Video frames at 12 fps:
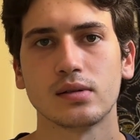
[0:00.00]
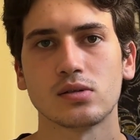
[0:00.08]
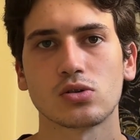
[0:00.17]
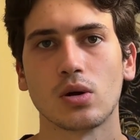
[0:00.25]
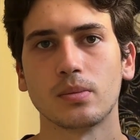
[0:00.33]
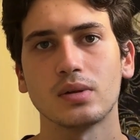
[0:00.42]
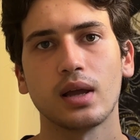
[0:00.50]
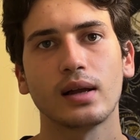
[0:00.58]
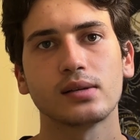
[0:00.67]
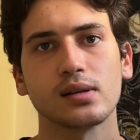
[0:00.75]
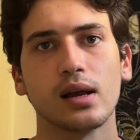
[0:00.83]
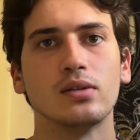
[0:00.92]
in some
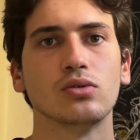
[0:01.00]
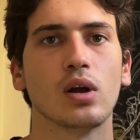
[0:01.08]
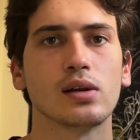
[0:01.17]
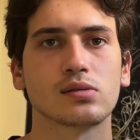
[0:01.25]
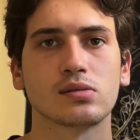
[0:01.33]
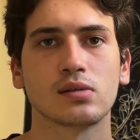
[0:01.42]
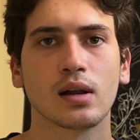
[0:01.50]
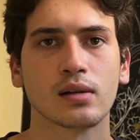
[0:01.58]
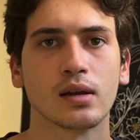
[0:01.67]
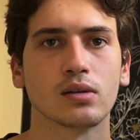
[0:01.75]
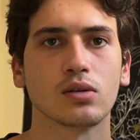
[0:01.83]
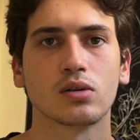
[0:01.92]
text and you are
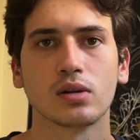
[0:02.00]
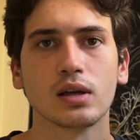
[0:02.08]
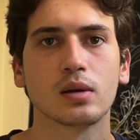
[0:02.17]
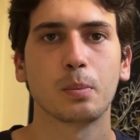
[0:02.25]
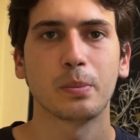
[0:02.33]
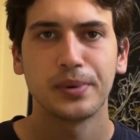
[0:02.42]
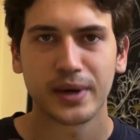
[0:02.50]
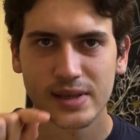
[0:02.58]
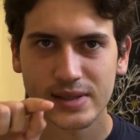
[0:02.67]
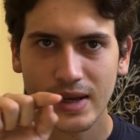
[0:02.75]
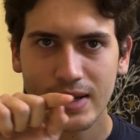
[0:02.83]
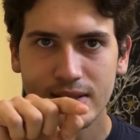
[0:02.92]
struggling to click
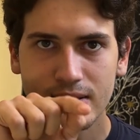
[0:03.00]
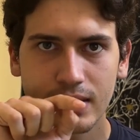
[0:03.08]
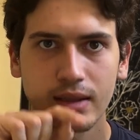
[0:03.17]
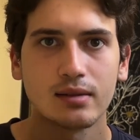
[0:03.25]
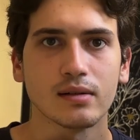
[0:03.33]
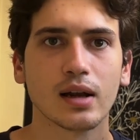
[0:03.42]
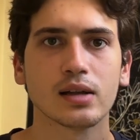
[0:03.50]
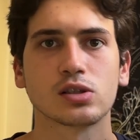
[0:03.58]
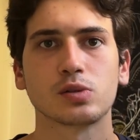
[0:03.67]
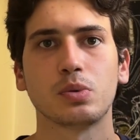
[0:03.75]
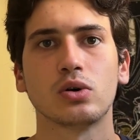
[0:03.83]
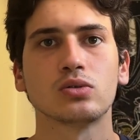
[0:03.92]
precisely in the right
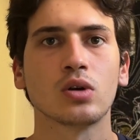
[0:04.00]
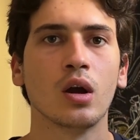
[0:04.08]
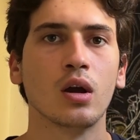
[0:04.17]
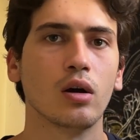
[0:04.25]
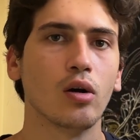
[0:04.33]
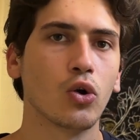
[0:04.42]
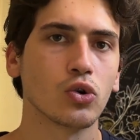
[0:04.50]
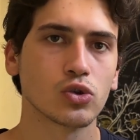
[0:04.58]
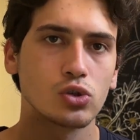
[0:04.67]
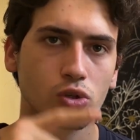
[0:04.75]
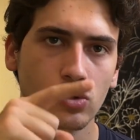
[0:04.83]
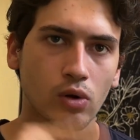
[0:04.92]
spot or
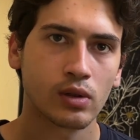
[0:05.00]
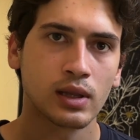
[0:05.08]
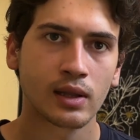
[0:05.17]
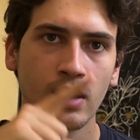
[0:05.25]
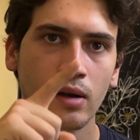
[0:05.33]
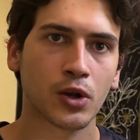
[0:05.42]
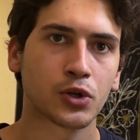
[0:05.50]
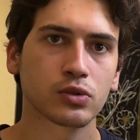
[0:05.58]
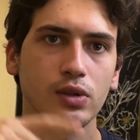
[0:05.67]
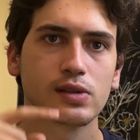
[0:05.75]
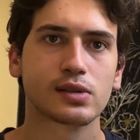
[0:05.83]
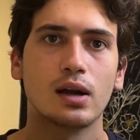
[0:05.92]
scrolling around,
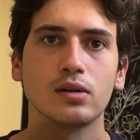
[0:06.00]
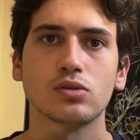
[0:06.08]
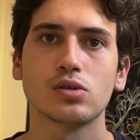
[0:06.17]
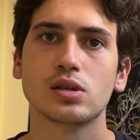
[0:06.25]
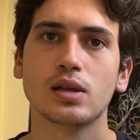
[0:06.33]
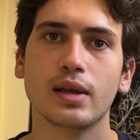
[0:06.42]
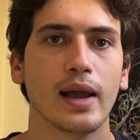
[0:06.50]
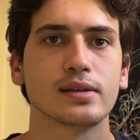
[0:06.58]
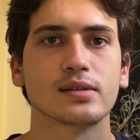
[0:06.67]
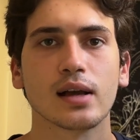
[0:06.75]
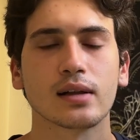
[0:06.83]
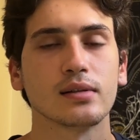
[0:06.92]
it's hard to see
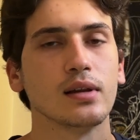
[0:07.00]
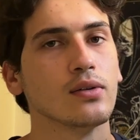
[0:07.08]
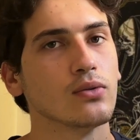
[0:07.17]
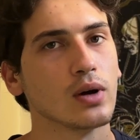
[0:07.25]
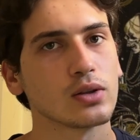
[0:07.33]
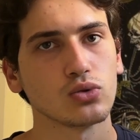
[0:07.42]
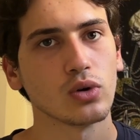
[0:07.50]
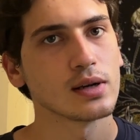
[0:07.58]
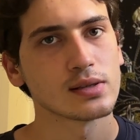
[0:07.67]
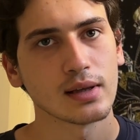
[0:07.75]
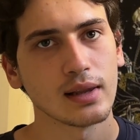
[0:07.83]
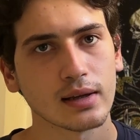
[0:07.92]
exactly what you are
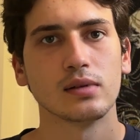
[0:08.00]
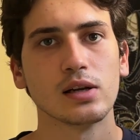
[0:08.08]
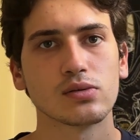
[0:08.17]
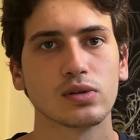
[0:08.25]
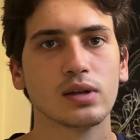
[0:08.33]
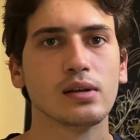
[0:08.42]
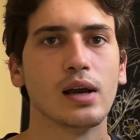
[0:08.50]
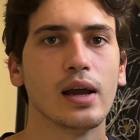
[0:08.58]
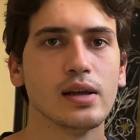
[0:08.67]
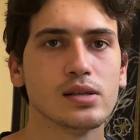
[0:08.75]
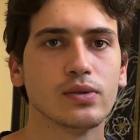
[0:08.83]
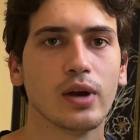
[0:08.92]
selecting. There's really an
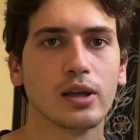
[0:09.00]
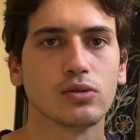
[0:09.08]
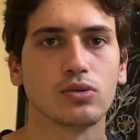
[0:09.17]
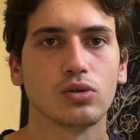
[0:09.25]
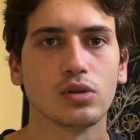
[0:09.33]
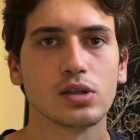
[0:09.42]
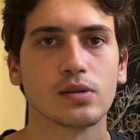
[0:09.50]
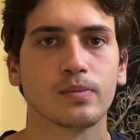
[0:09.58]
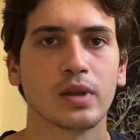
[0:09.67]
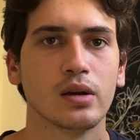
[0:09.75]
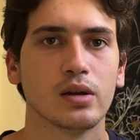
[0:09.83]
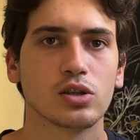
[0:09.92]
easy way to do this.
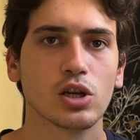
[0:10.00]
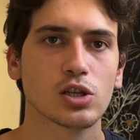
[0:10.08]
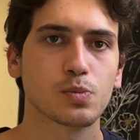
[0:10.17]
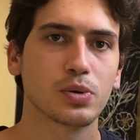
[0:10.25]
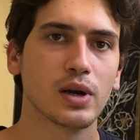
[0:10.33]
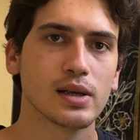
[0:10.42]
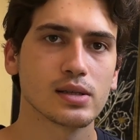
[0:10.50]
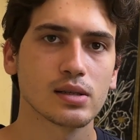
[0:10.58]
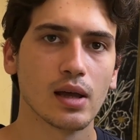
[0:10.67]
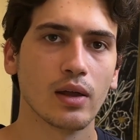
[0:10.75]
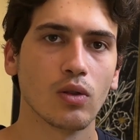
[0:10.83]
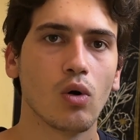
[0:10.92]
Just press
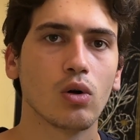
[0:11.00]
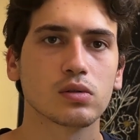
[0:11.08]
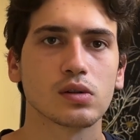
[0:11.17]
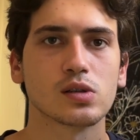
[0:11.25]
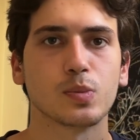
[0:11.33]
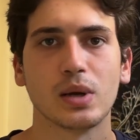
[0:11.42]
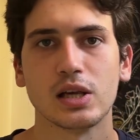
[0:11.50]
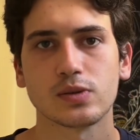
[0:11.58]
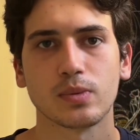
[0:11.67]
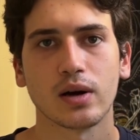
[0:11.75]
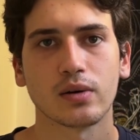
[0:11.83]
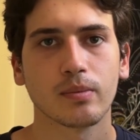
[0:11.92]
and hold the
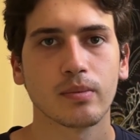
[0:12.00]
spacebar,